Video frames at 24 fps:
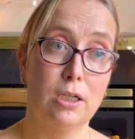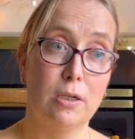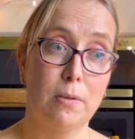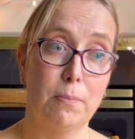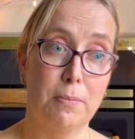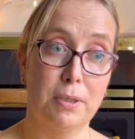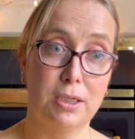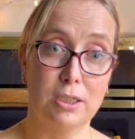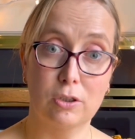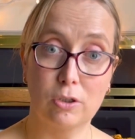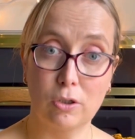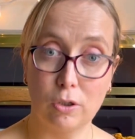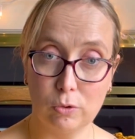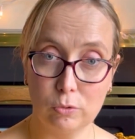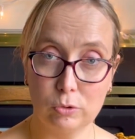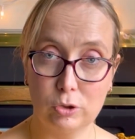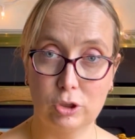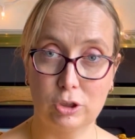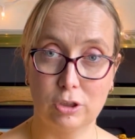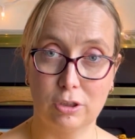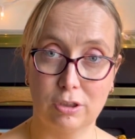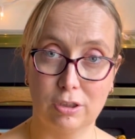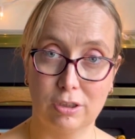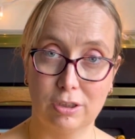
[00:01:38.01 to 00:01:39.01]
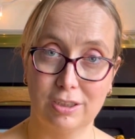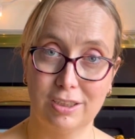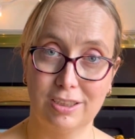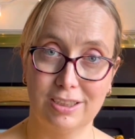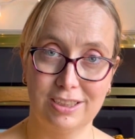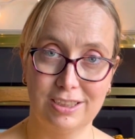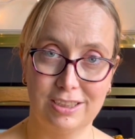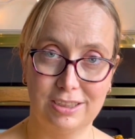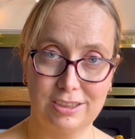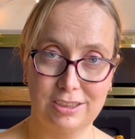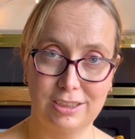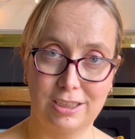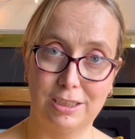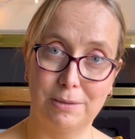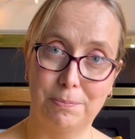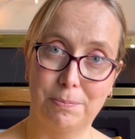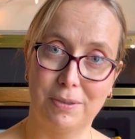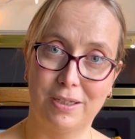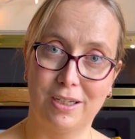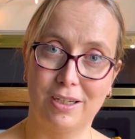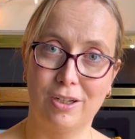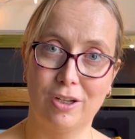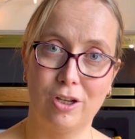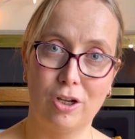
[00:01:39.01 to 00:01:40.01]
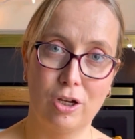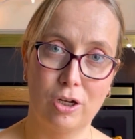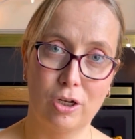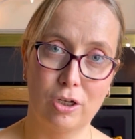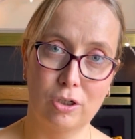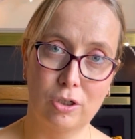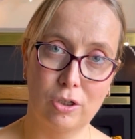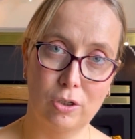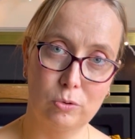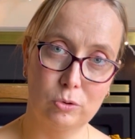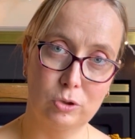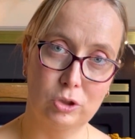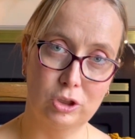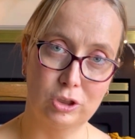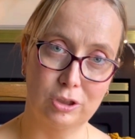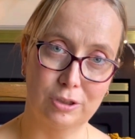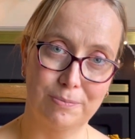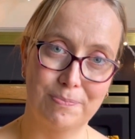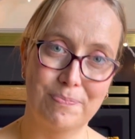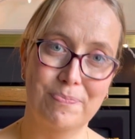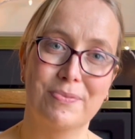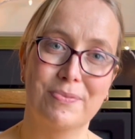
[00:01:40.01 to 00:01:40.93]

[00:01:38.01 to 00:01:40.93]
My kosher is keeping kosher.